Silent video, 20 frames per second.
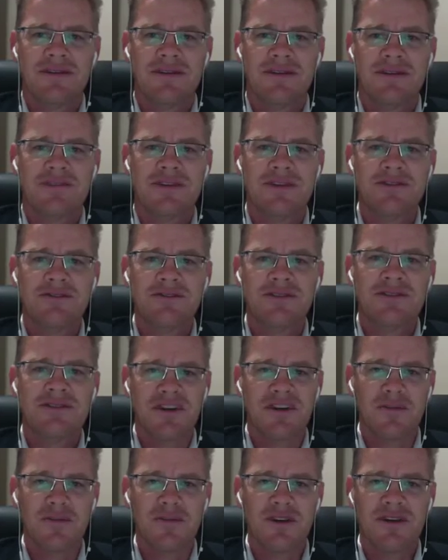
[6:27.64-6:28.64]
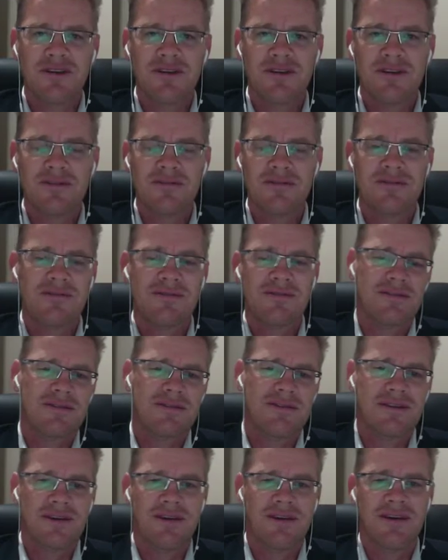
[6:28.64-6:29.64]
interesting because
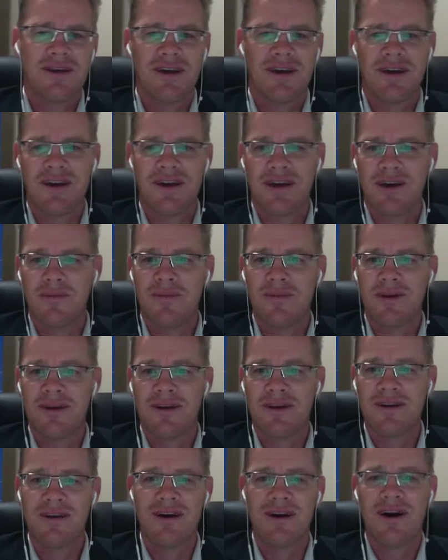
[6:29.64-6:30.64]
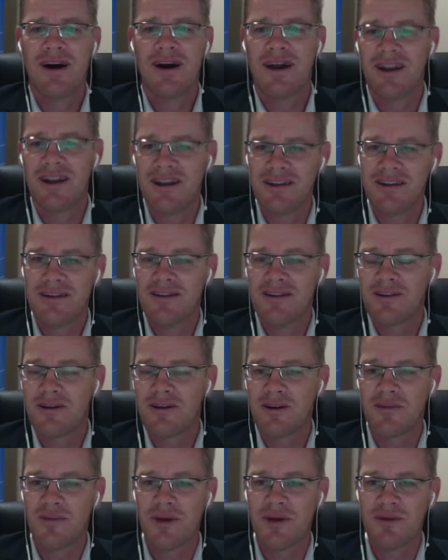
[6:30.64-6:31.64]
I don't know, you
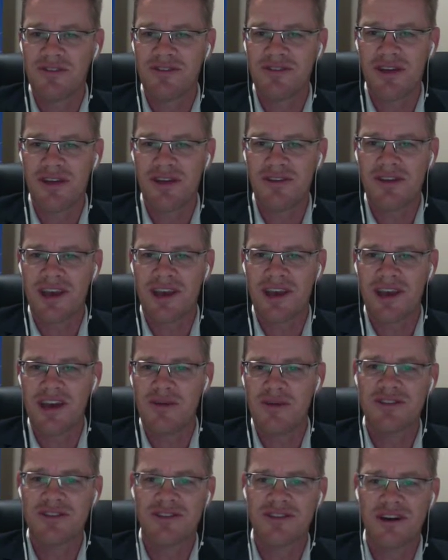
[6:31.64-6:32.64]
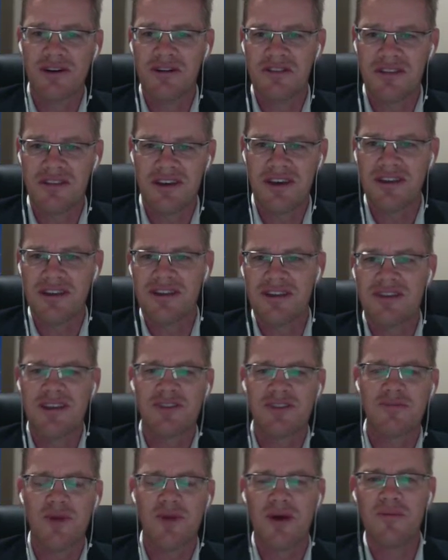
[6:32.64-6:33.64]
can probably see that thing over my shoulder there.
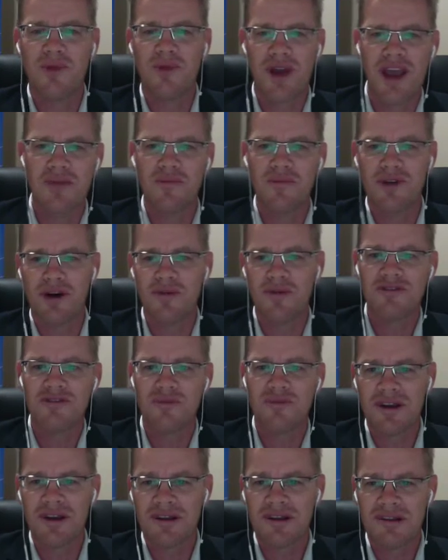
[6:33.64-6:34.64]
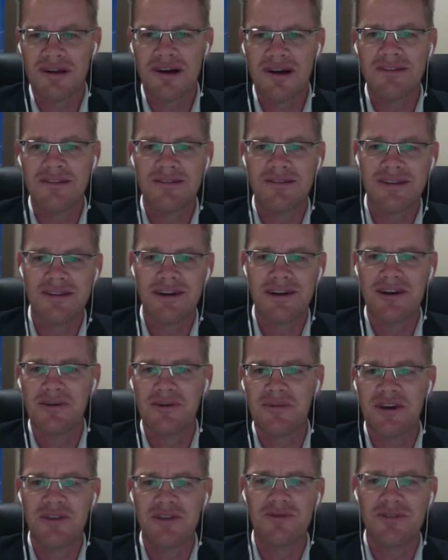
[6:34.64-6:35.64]
That's my brand promise to my clients. I
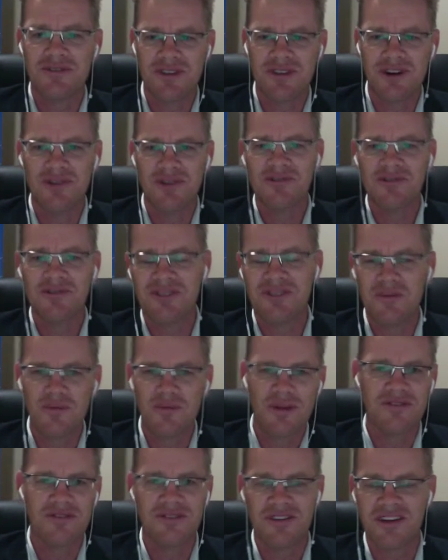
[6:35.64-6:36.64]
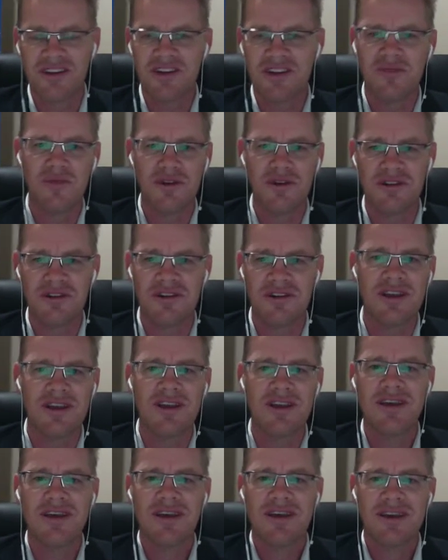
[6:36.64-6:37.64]
mean, results, simplicity, community,
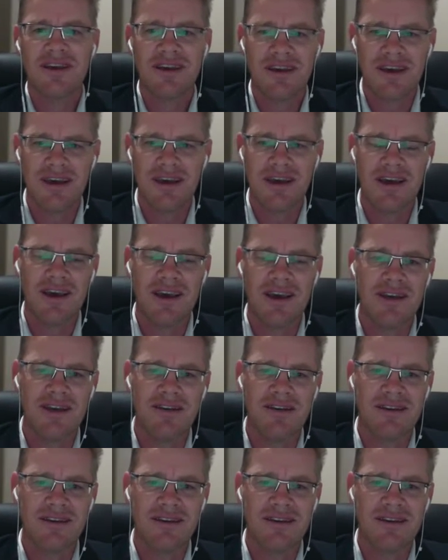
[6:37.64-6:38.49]
and